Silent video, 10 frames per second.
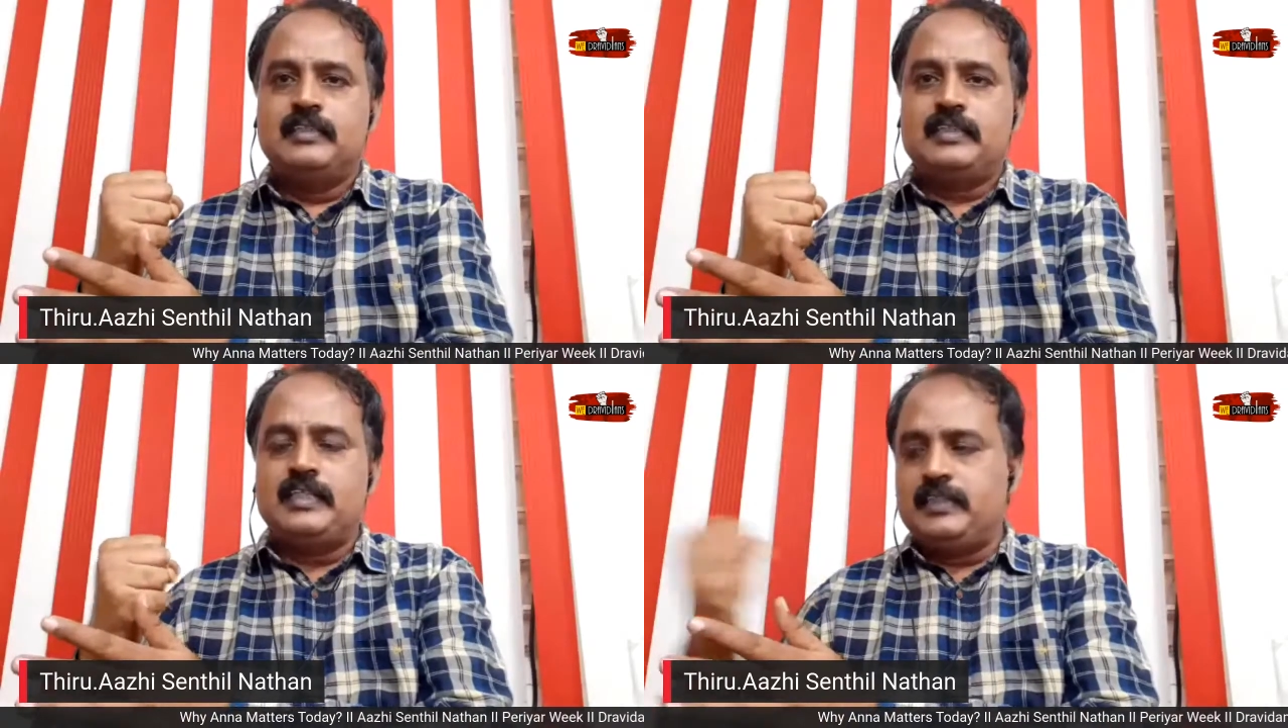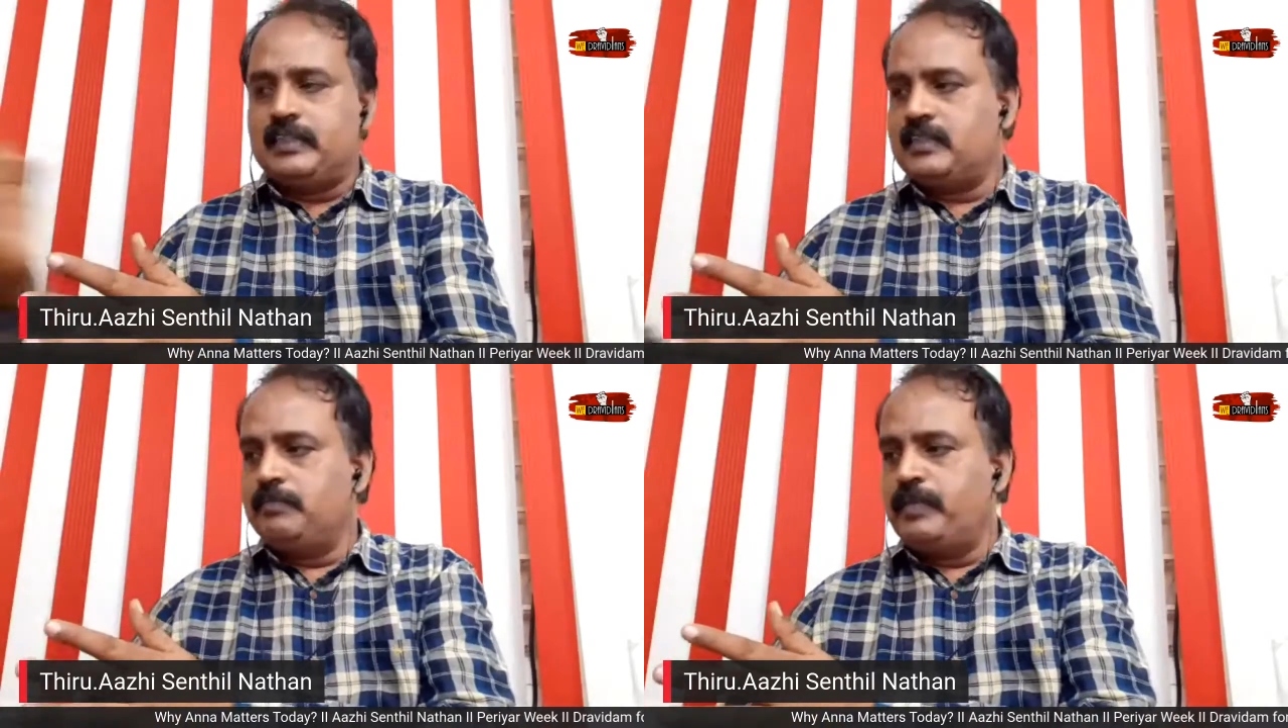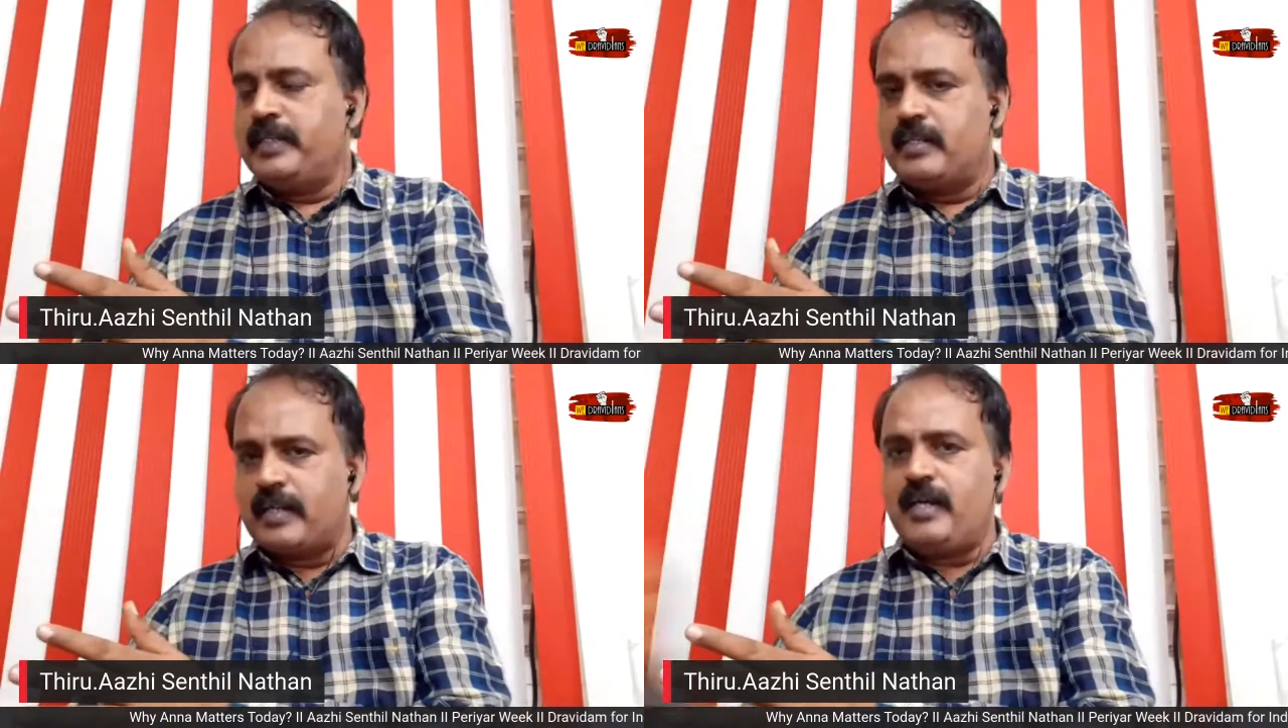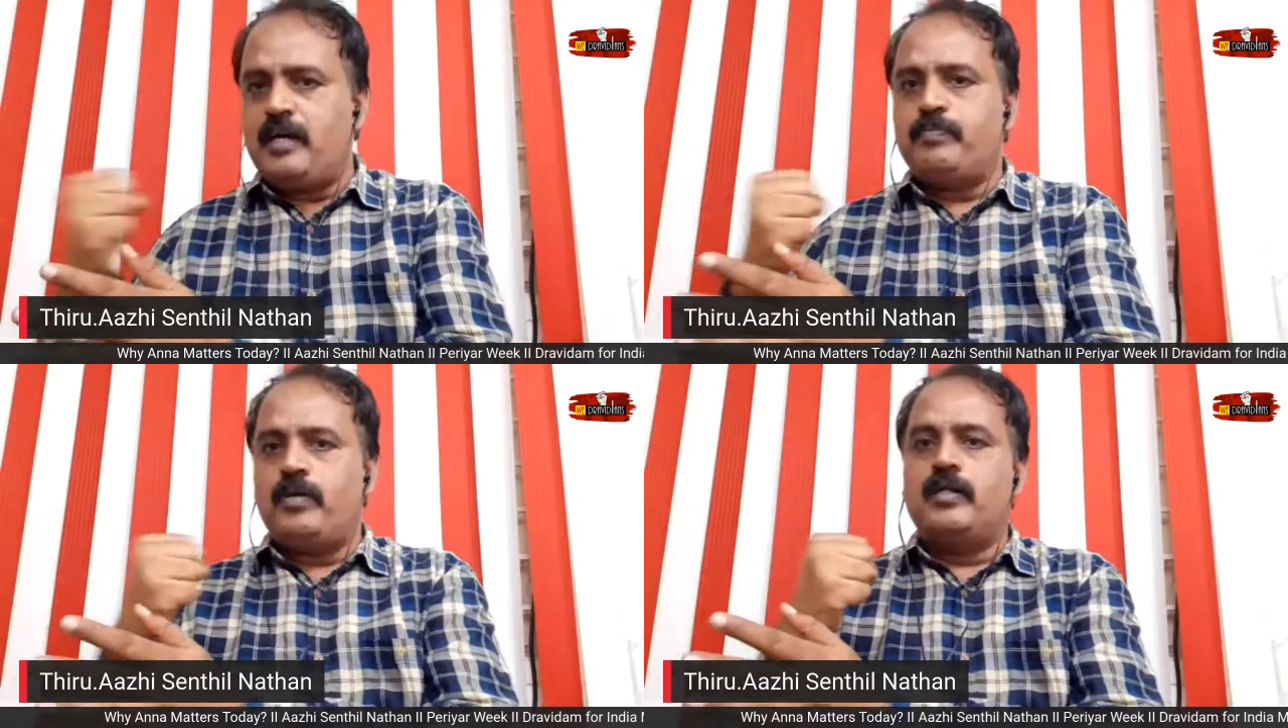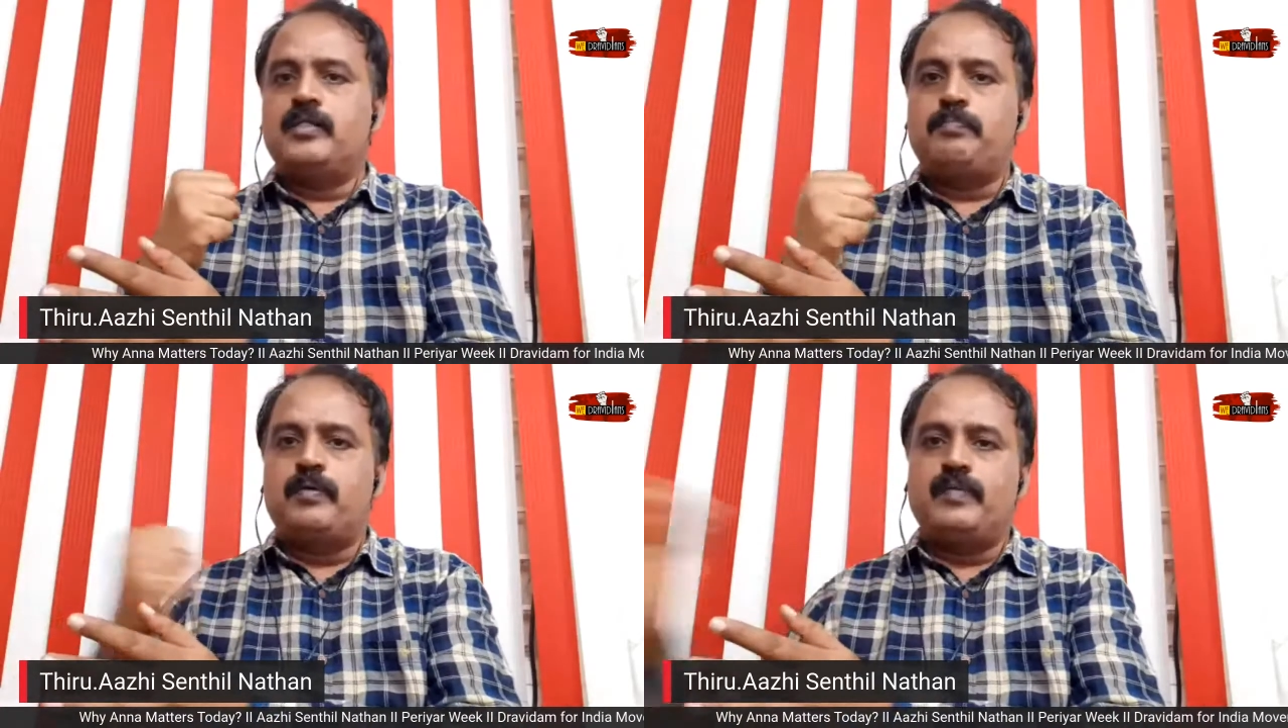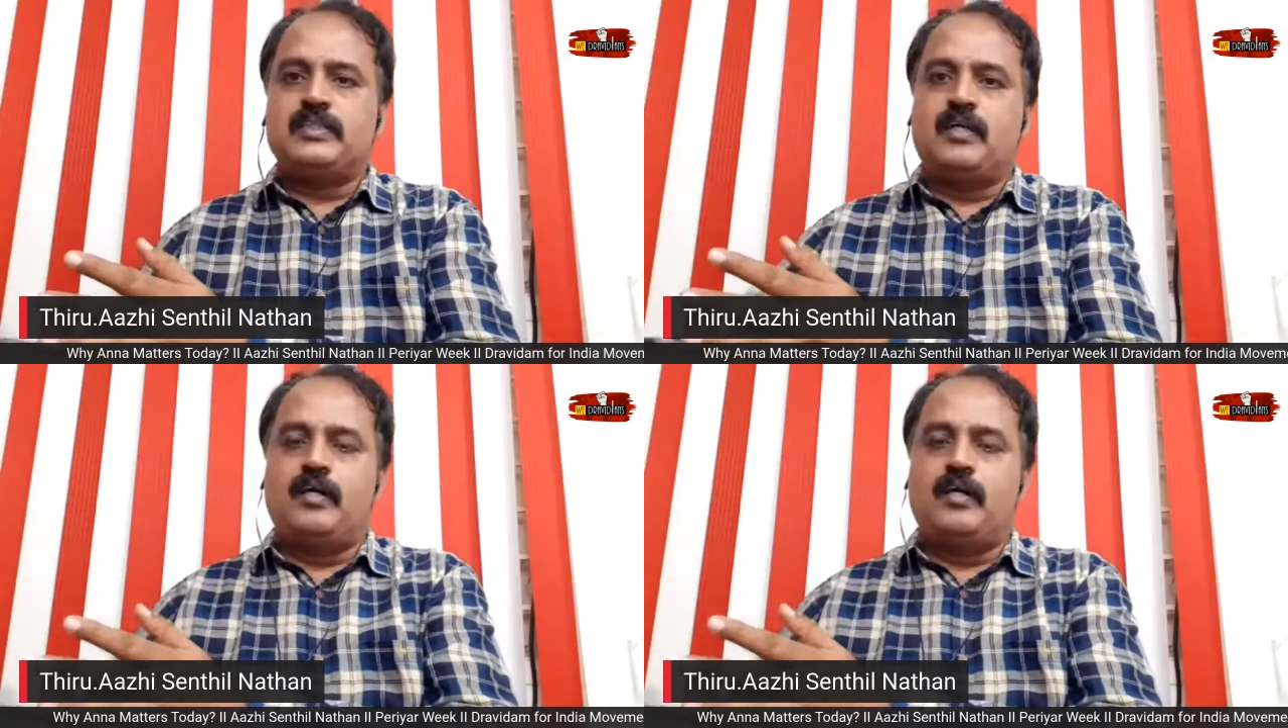Center simply grab all the powers,